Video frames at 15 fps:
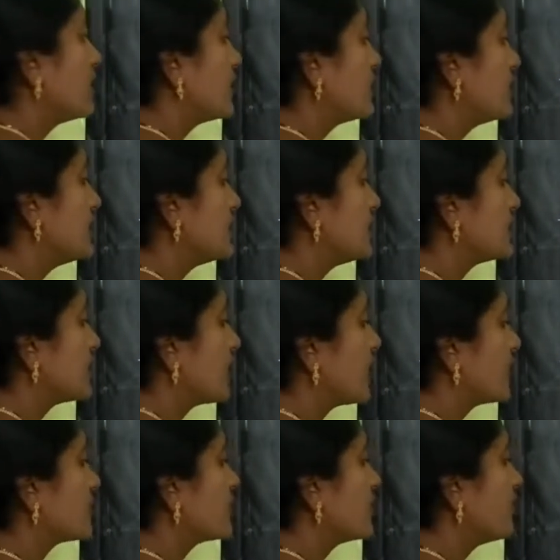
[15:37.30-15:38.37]
this is
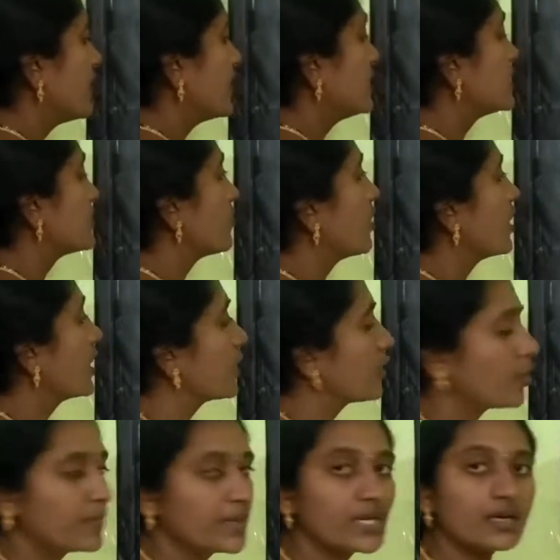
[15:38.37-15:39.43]
also a very small
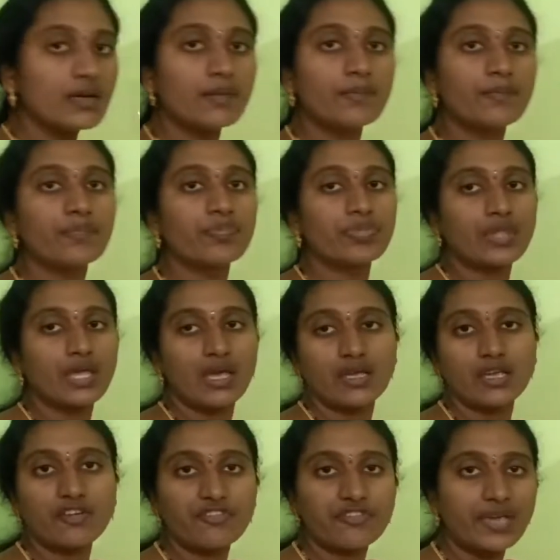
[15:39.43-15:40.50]
topic.
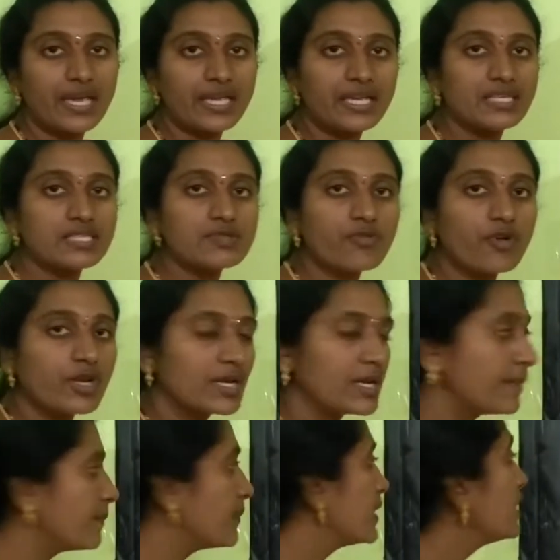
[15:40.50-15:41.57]
If A is one
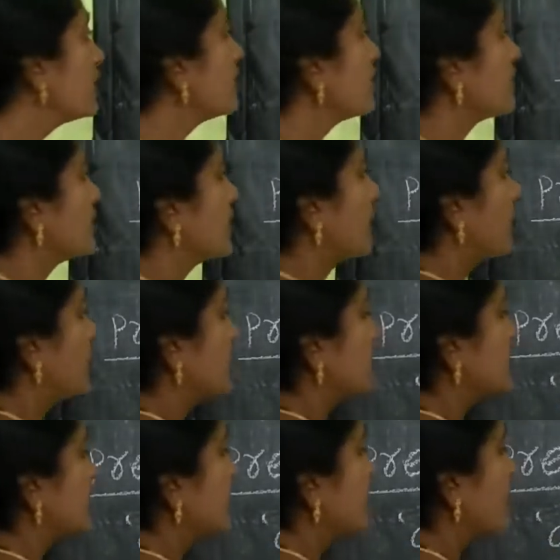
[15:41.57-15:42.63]
number, the
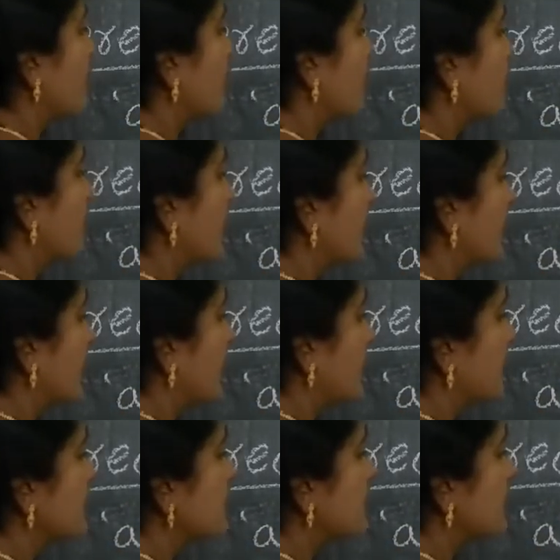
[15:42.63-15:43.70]
predecessor of
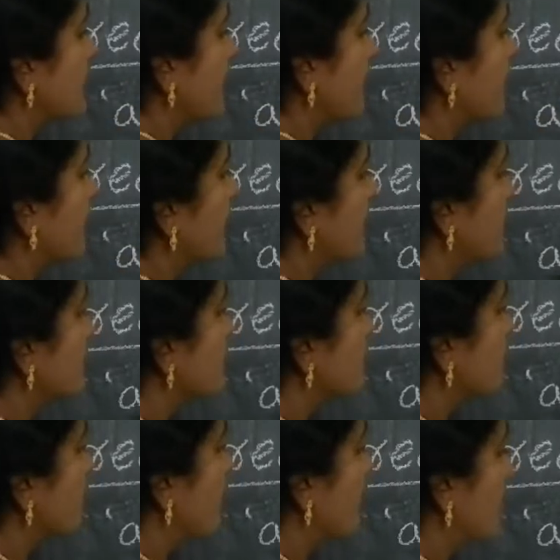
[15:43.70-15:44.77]
A is A minus
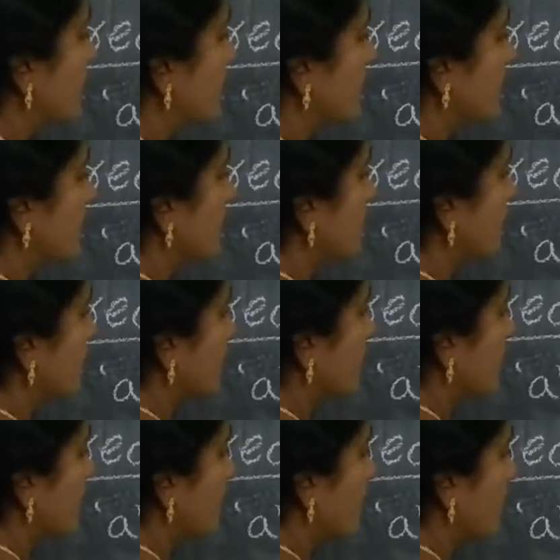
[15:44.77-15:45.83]
1.
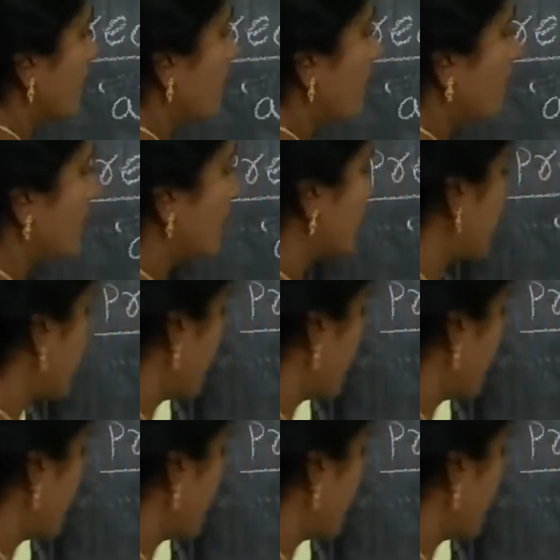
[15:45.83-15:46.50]
Okay,